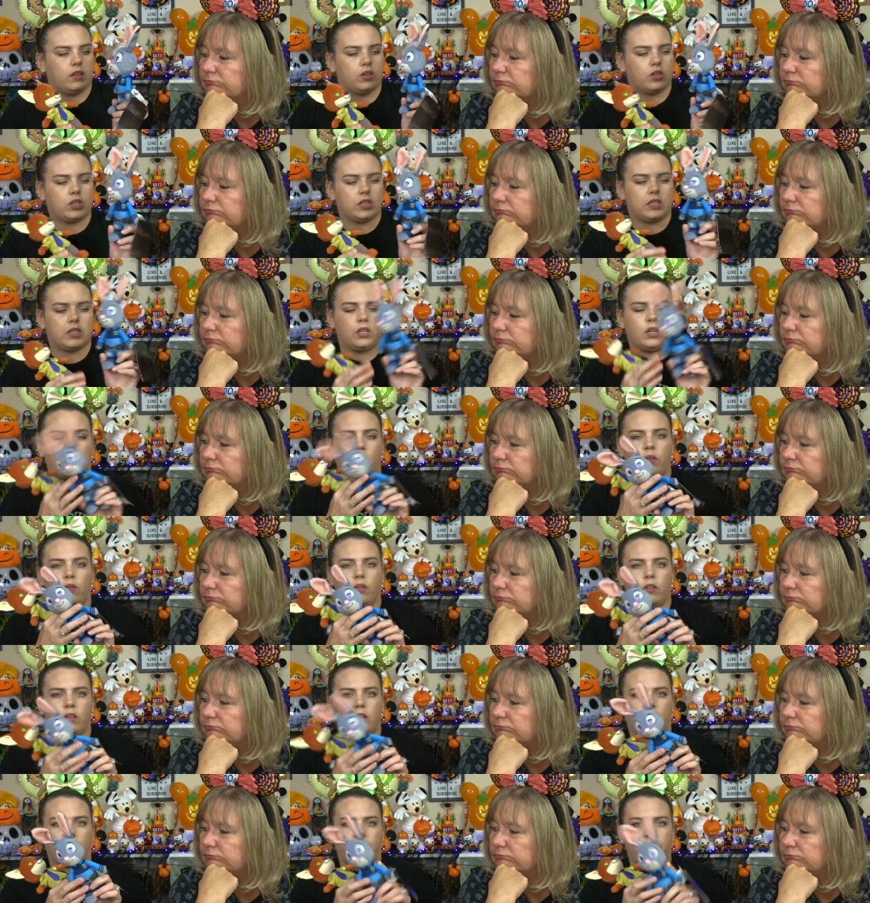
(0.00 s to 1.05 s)
Speaker 1: there's
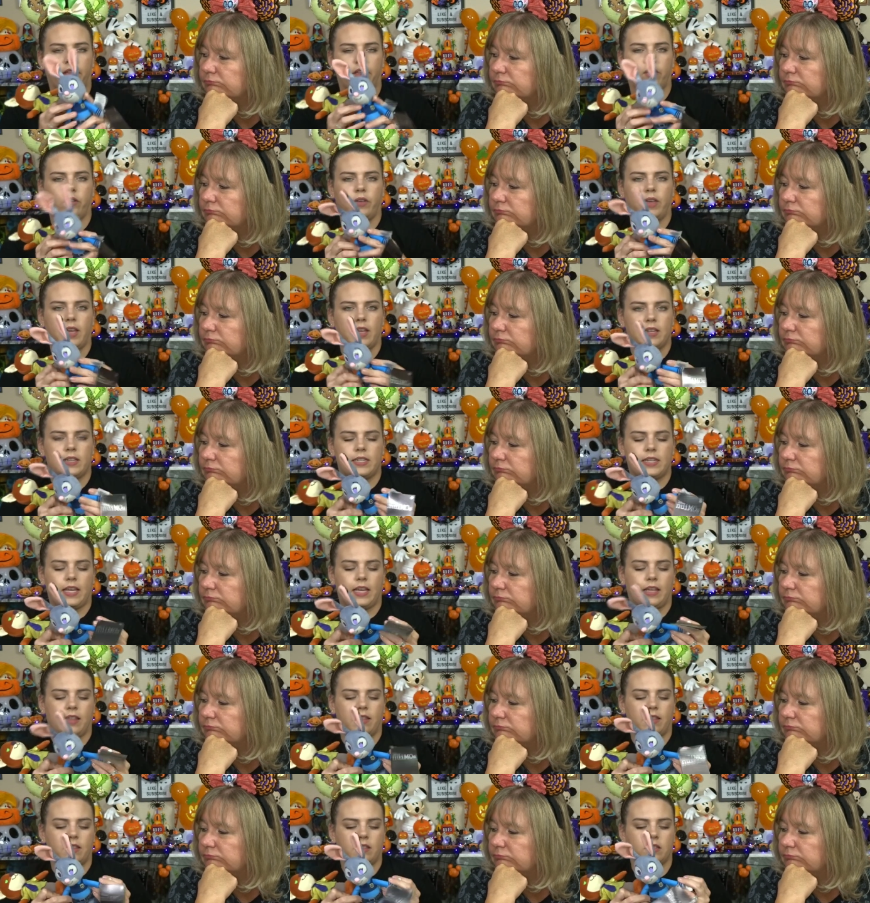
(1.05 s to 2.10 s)
no, nothing, you can't
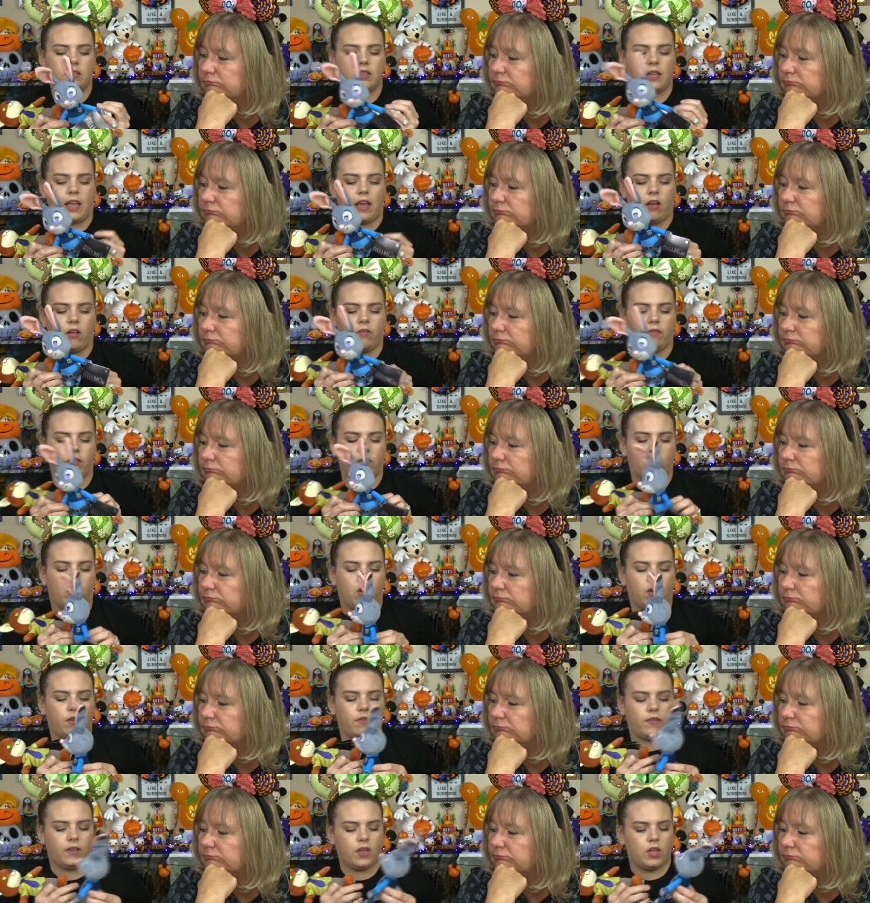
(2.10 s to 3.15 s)
take this outfit
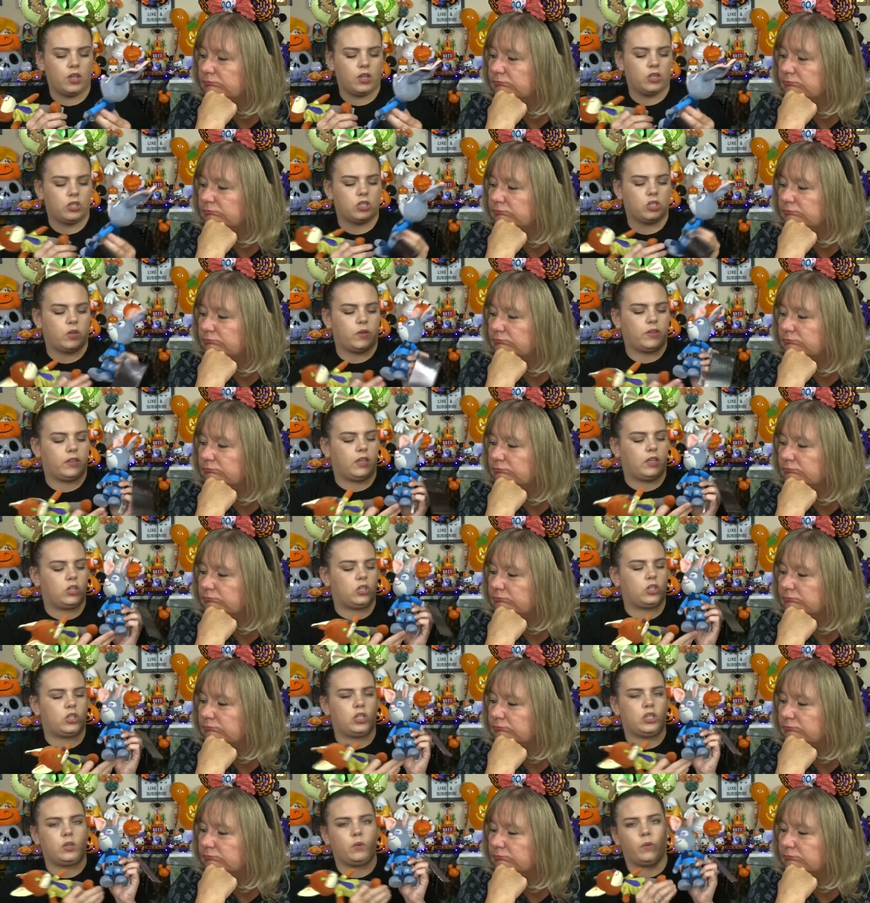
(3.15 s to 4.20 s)
off. So
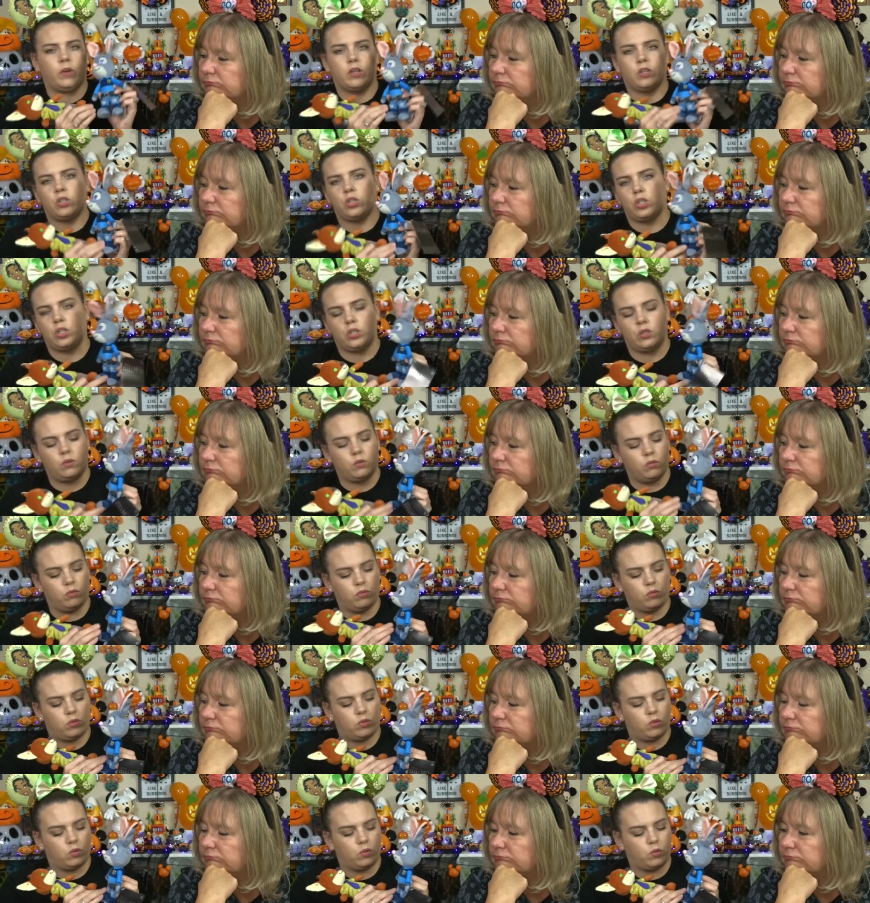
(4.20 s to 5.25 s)
unless she wears
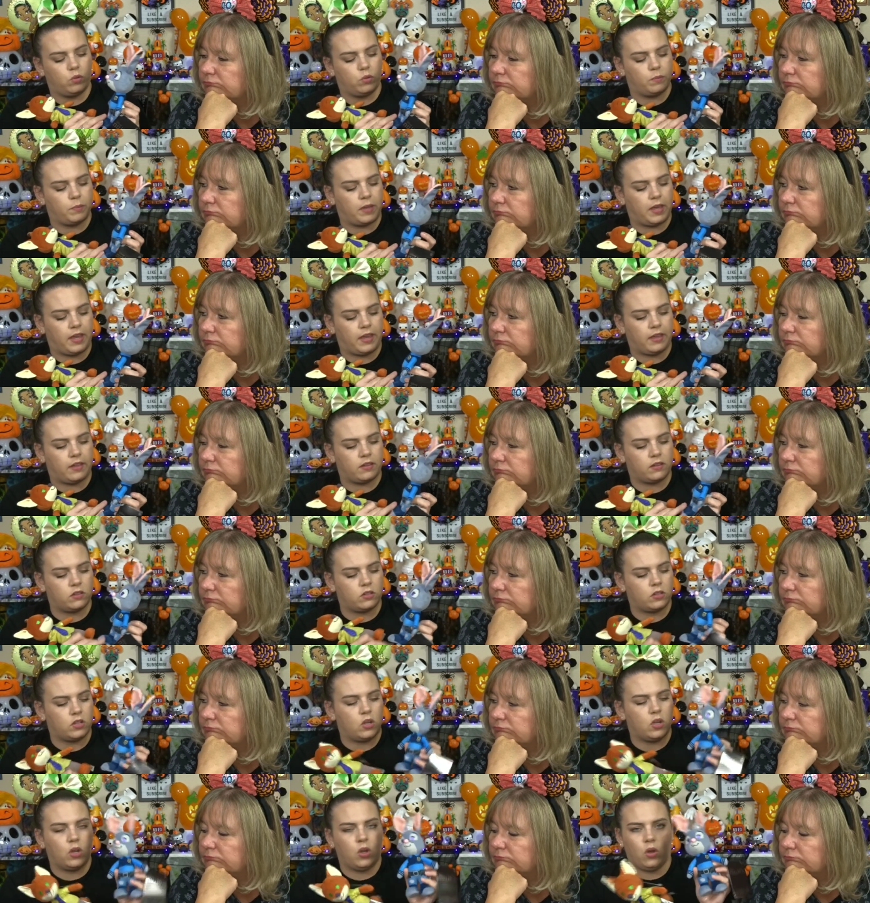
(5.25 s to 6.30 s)
shoes or
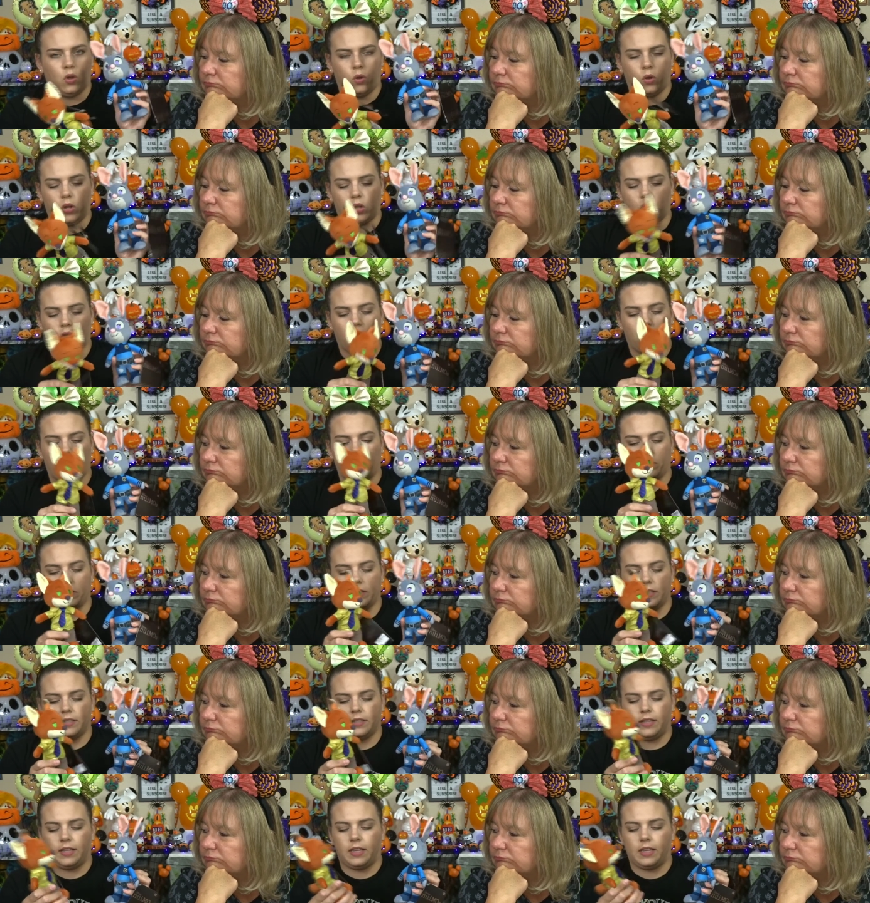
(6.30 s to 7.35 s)
pants or long
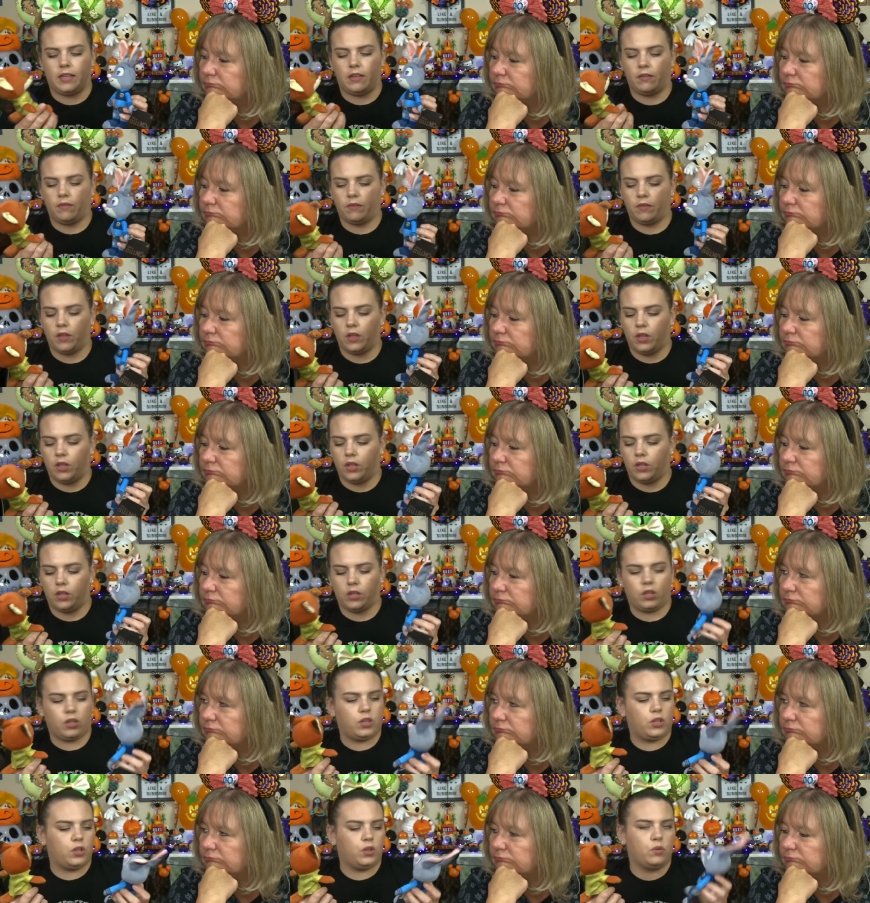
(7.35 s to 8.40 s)
sleeve,
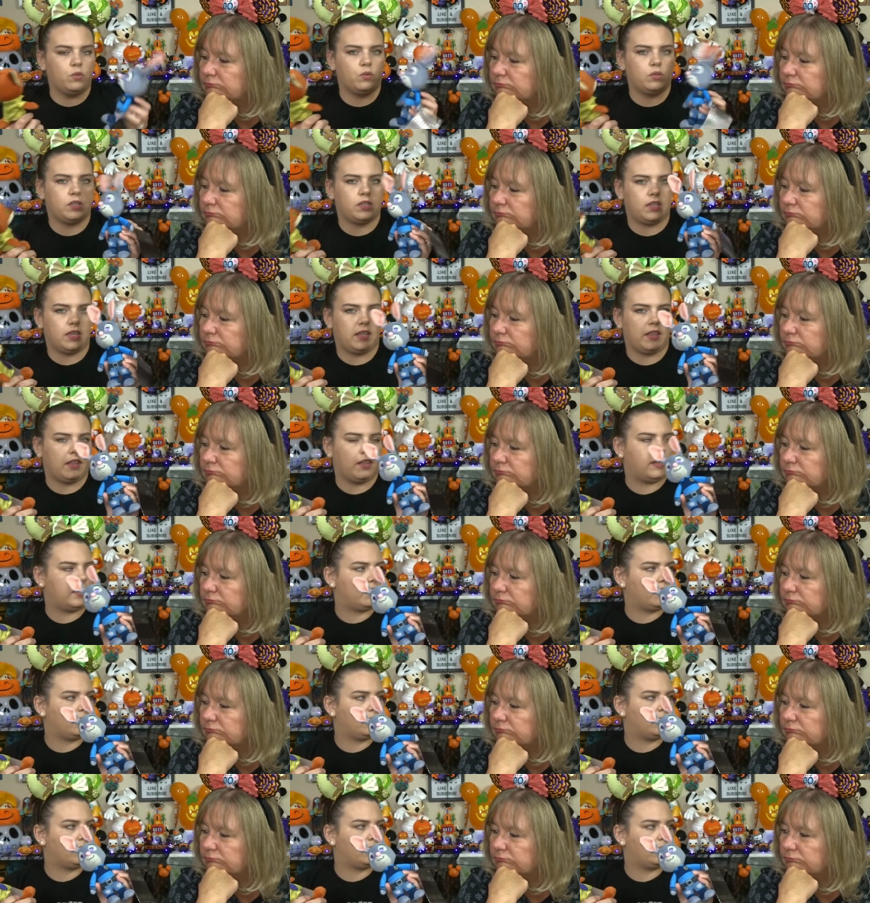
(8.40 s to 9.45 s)
you see
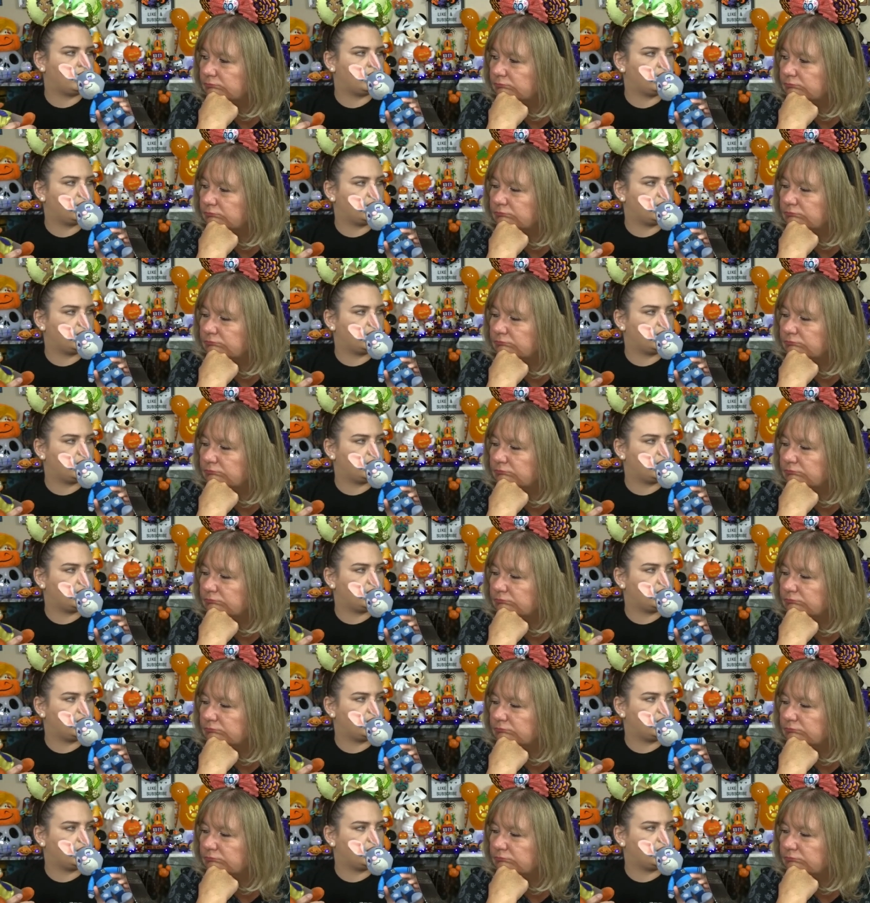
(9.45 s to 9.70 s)
this.